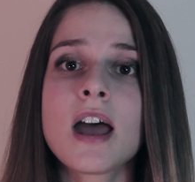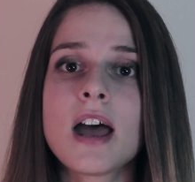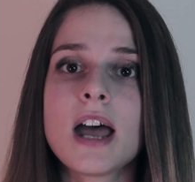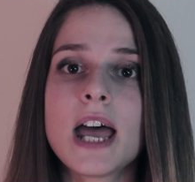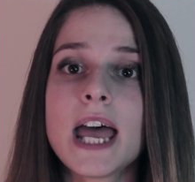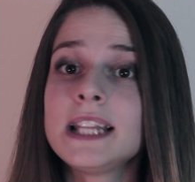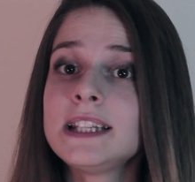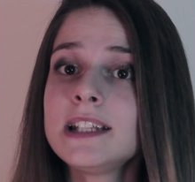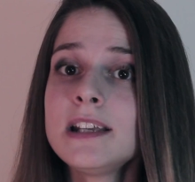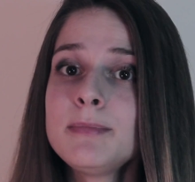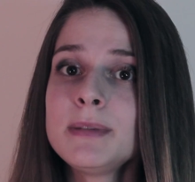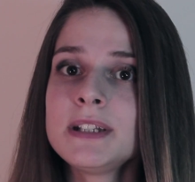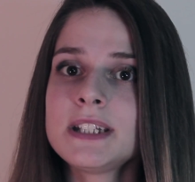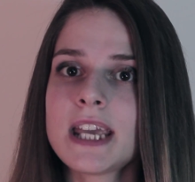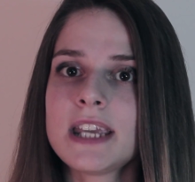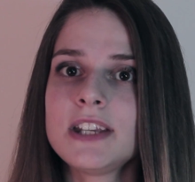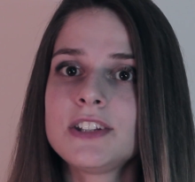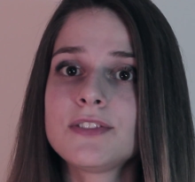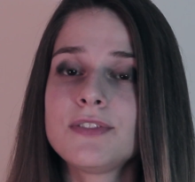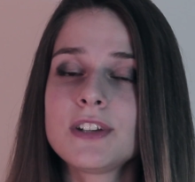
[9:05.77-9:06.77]

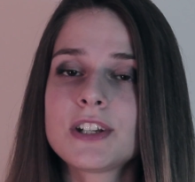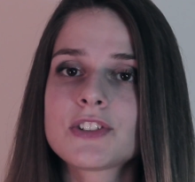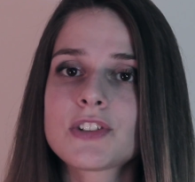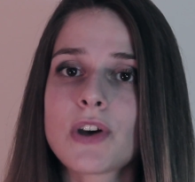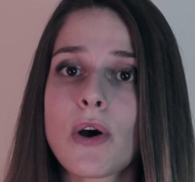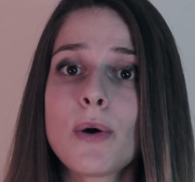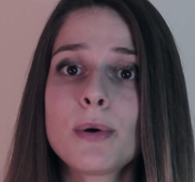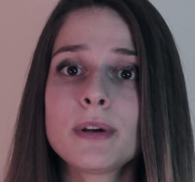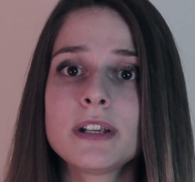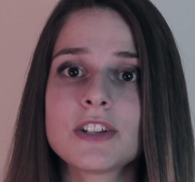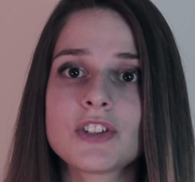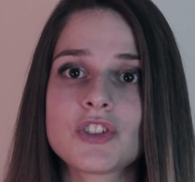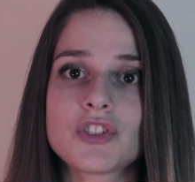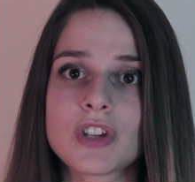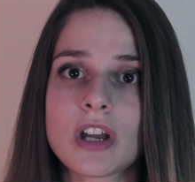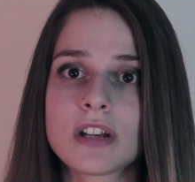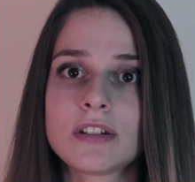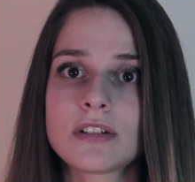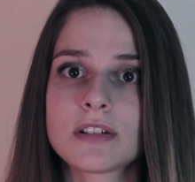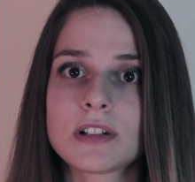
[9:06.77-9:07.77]
Eliminate victorious
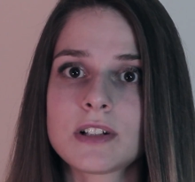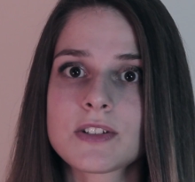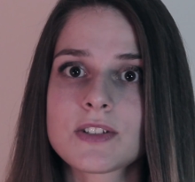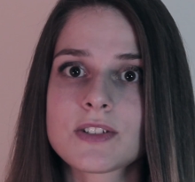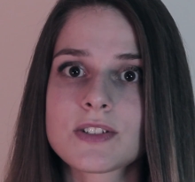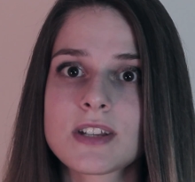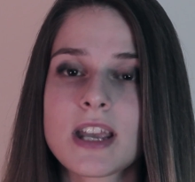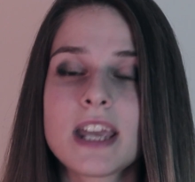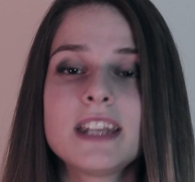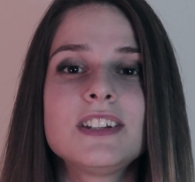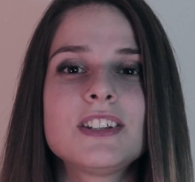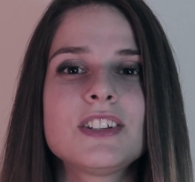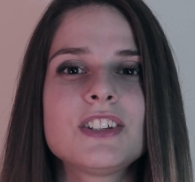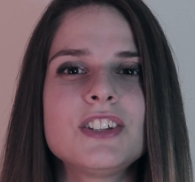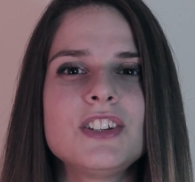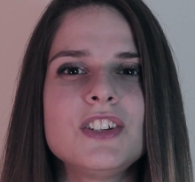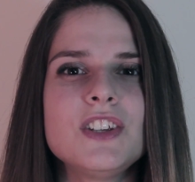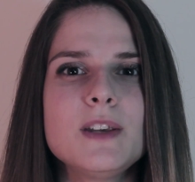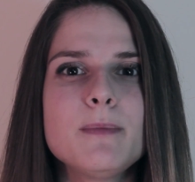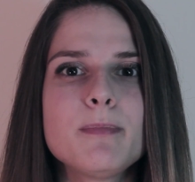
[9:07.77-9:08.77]
generals and
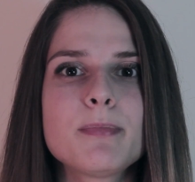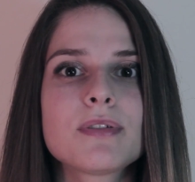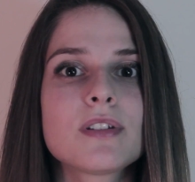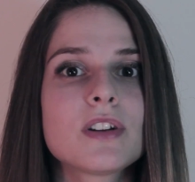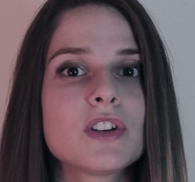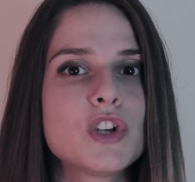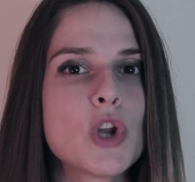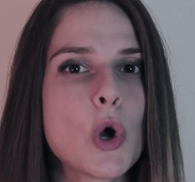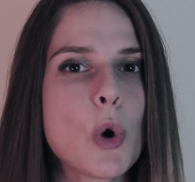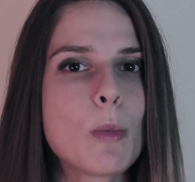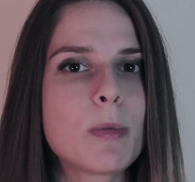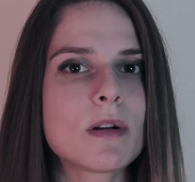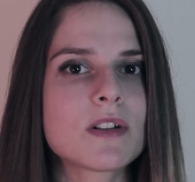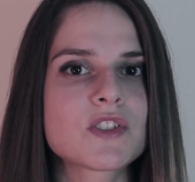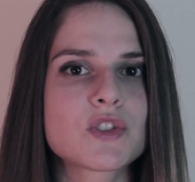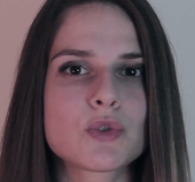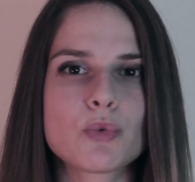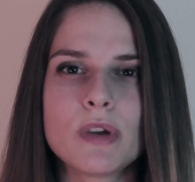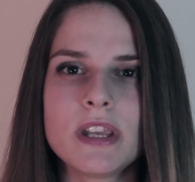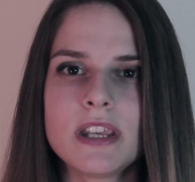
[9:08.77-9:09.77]
keep nobles
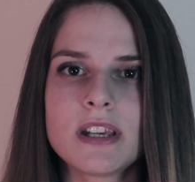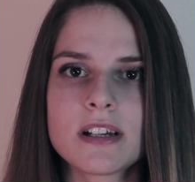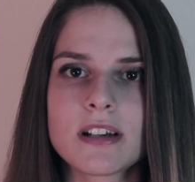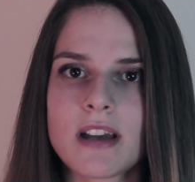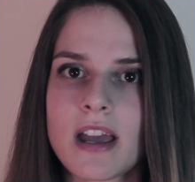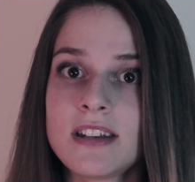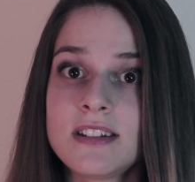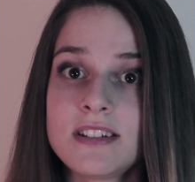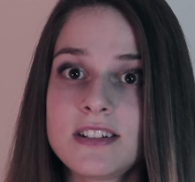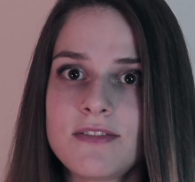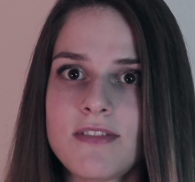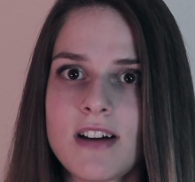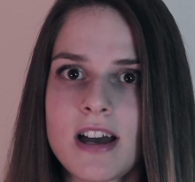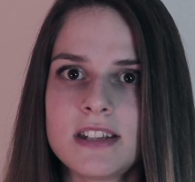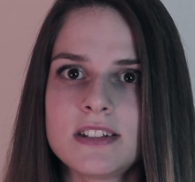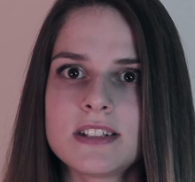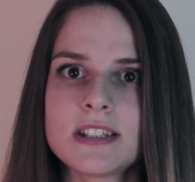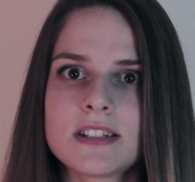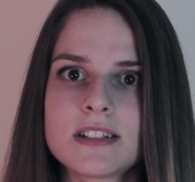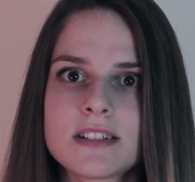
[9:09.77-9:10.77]
weak and
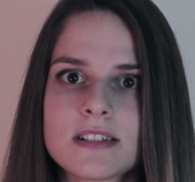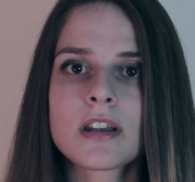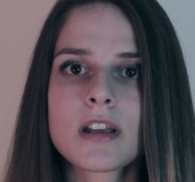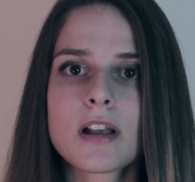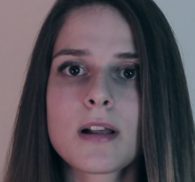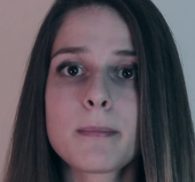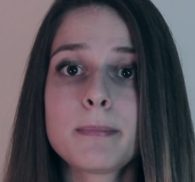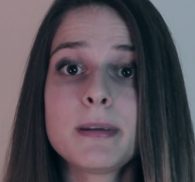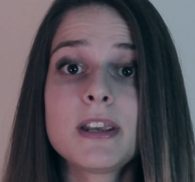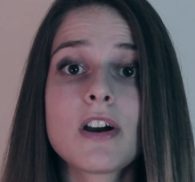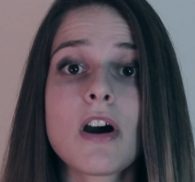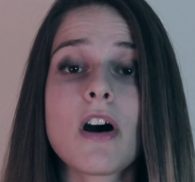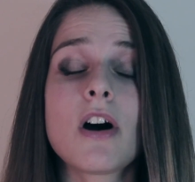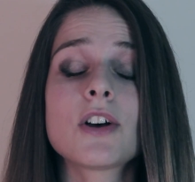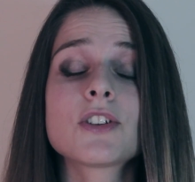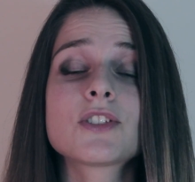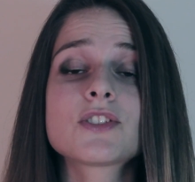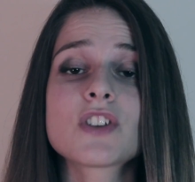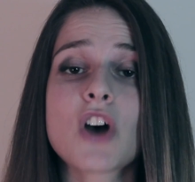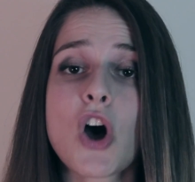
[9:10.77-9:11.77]
divided.
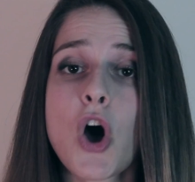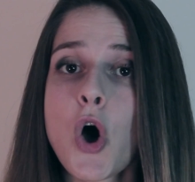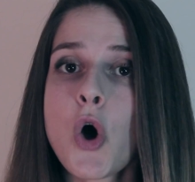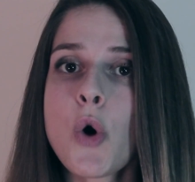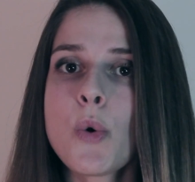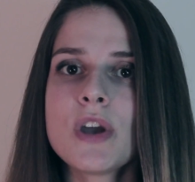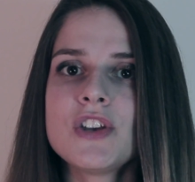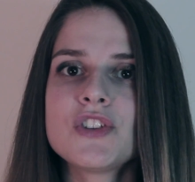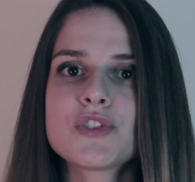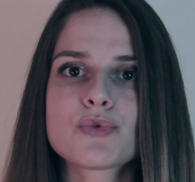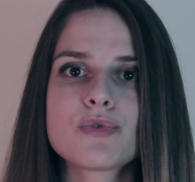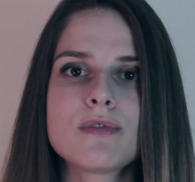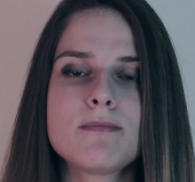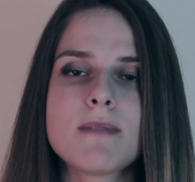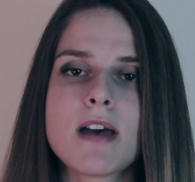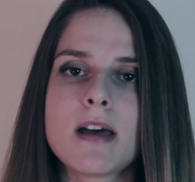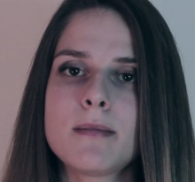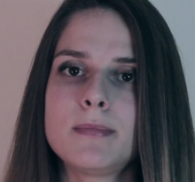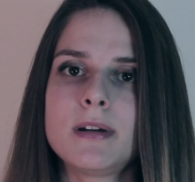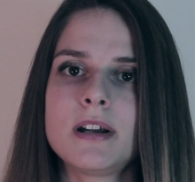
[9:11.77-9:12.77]
Because always
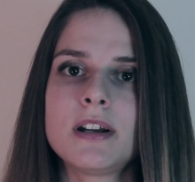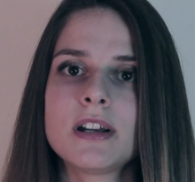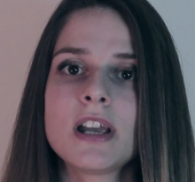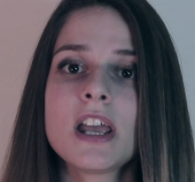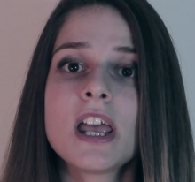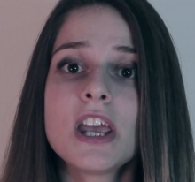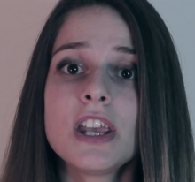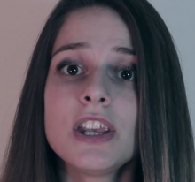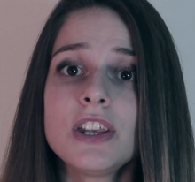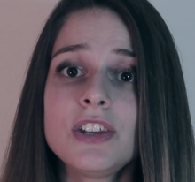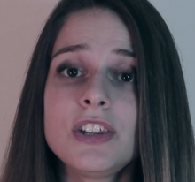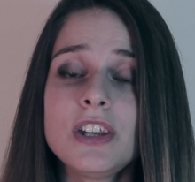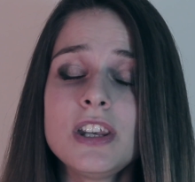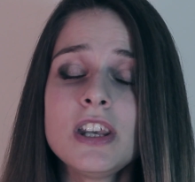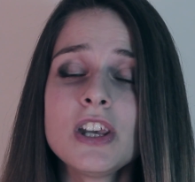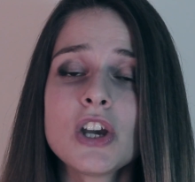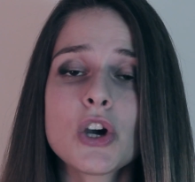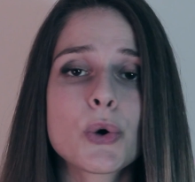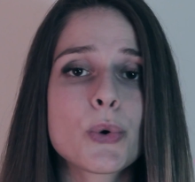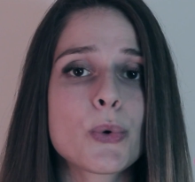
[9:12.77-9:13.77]
remember,
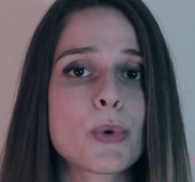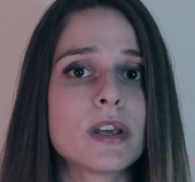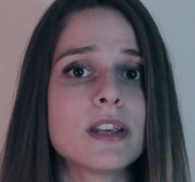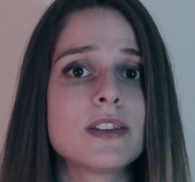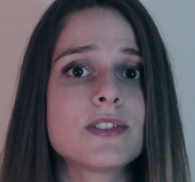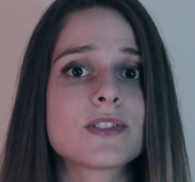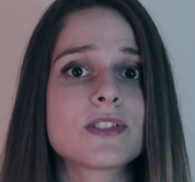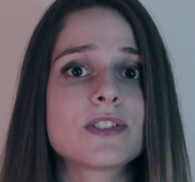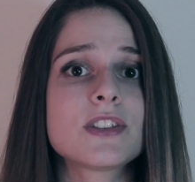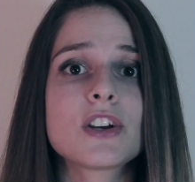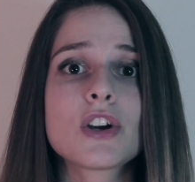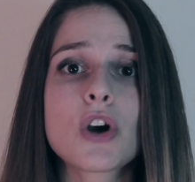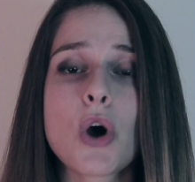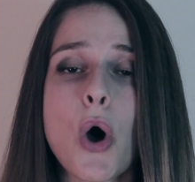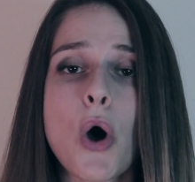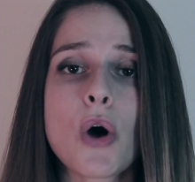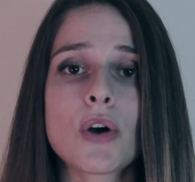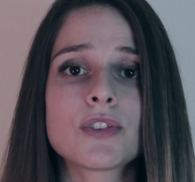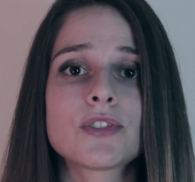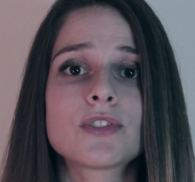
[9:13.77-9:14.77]
he who is the
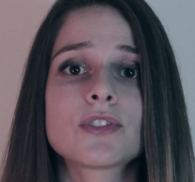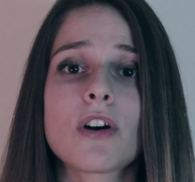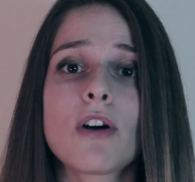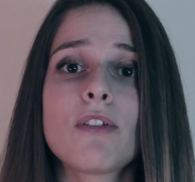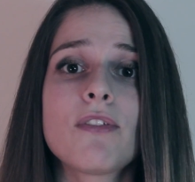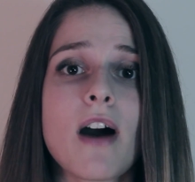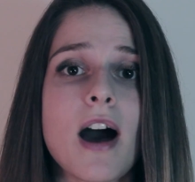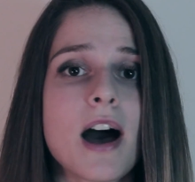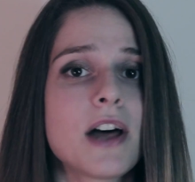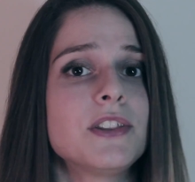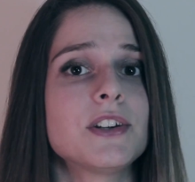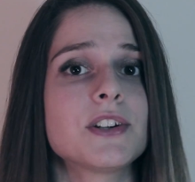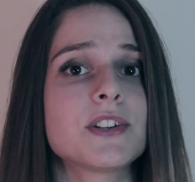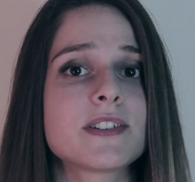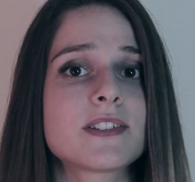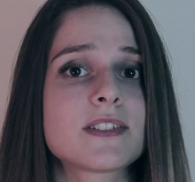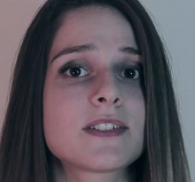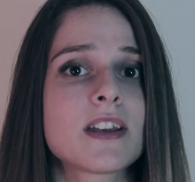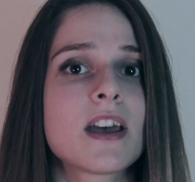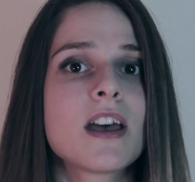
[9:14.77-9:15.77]
cause of
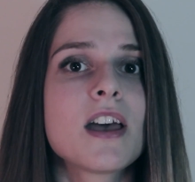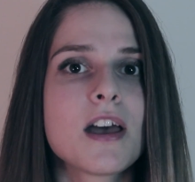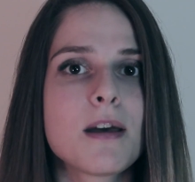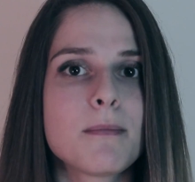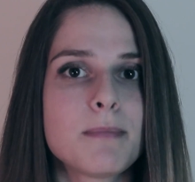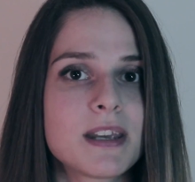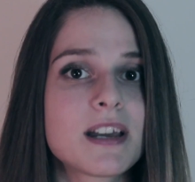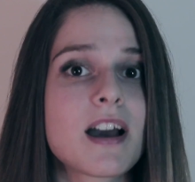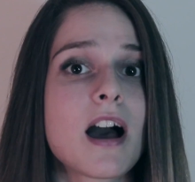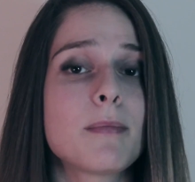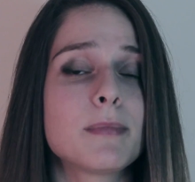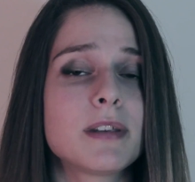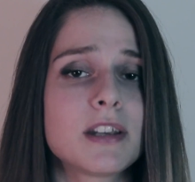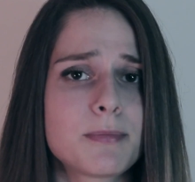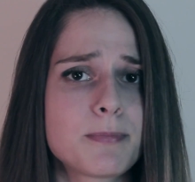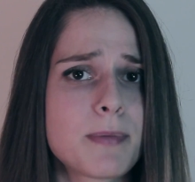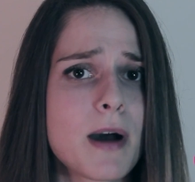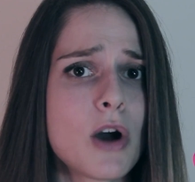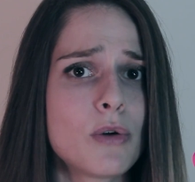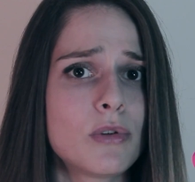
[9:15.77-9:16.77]
others becoming
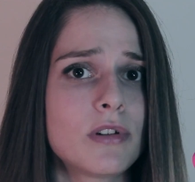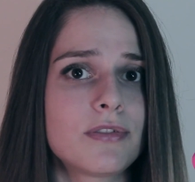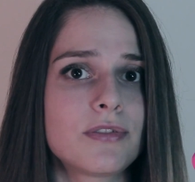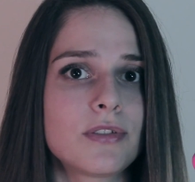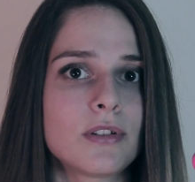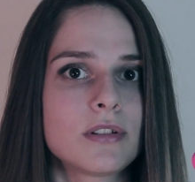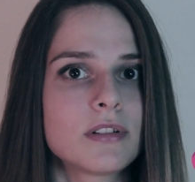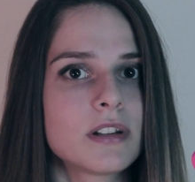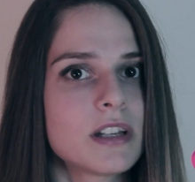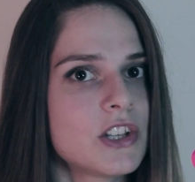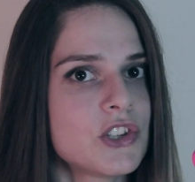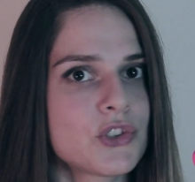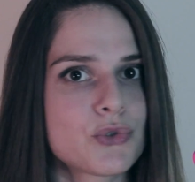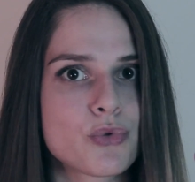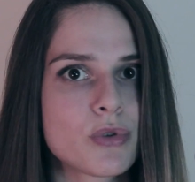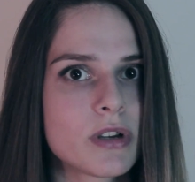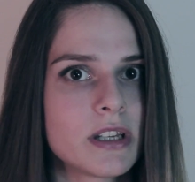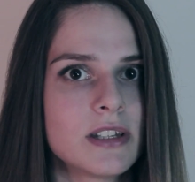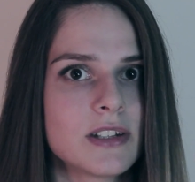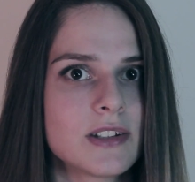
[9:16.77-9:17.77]
powerful is
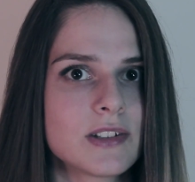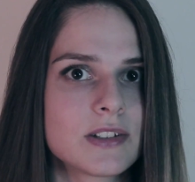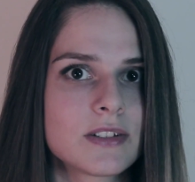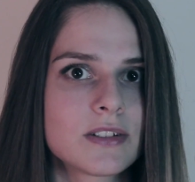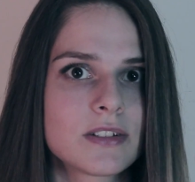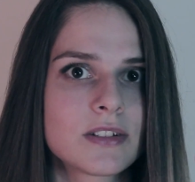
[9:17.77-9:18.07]
ruined.